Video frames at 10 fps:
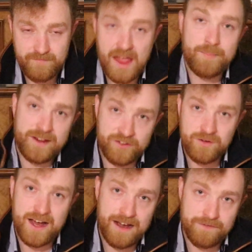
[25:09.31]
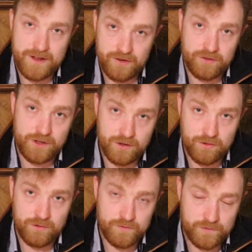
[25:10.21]
I paid
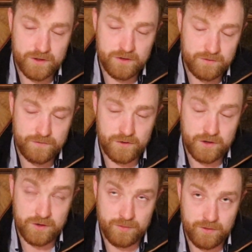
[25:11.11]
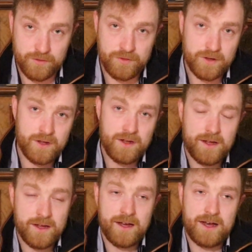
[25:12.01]
€2,500 for the boat,
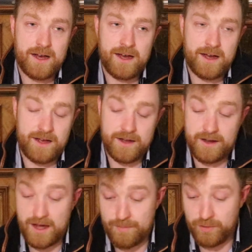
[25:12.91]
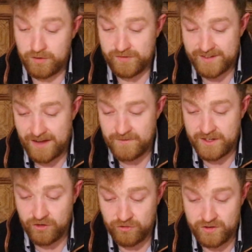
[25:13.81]
and I put
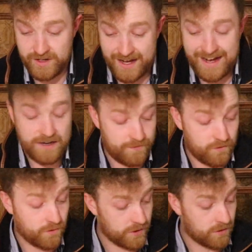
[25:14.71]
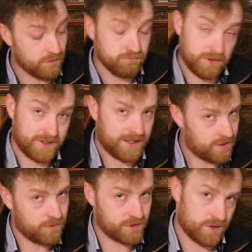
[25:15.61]
€1,784. You can say
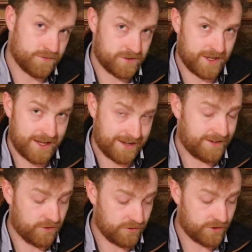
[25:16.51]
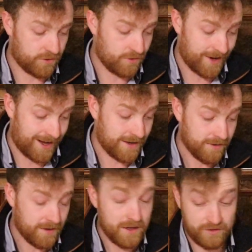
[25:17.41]
close off to €1,800 in,
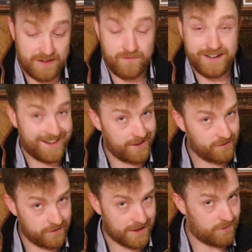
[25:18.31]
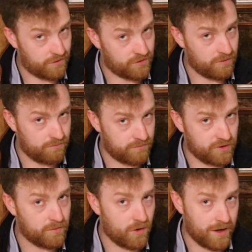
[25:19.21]
because I haven't really taken into account
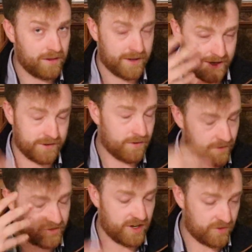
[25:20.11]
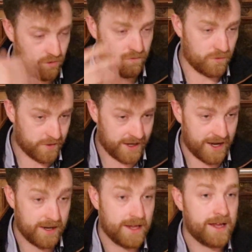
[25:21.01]
some oil that I had to rechange it over and over
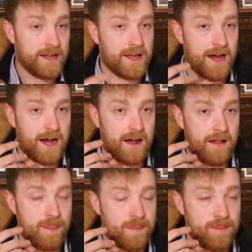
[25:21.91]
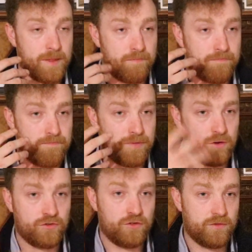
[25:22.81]
again, and the
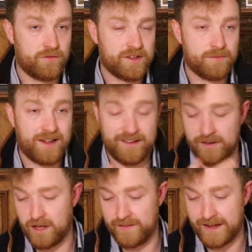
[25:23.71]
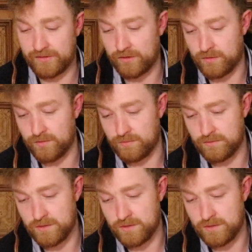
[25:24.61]
Bluetoothing system that isn't on that. So